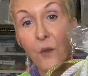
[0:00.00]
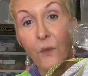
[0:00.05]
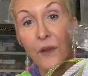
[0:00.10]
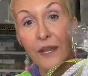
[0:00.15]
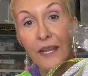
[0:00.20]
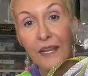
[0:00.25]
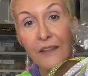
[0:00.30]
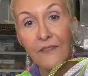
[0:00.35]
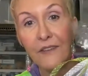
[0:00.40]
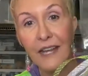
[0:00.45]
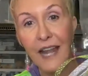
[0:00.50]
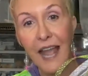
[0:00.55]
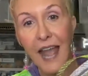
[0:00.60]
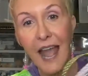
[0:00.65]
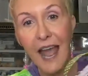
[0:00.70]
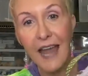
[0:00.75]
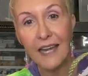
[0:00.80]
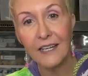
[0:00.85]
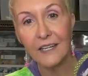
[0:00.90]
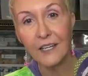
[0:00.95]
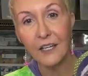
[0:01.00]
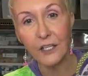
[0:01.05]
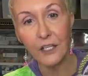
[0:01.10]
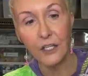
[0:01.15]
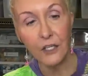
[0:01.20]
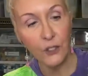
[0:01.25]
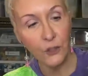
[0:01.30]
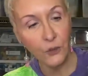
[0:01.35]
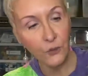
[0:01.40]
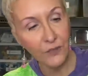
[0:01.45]
We even added a
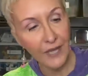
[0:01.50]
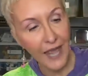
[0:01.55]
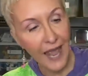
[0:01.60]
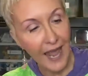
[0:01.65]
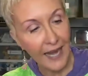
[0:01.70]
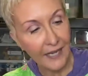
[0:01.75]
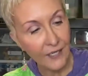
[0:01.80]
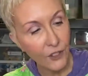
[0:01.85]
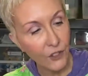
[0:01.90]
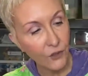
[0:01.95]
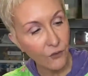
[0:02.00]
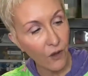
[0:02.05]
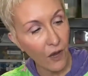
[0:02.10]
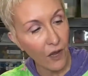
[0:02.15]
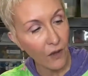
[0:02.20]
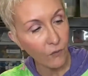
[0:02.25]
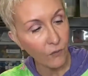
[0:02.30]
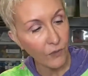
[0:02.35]
cute extra,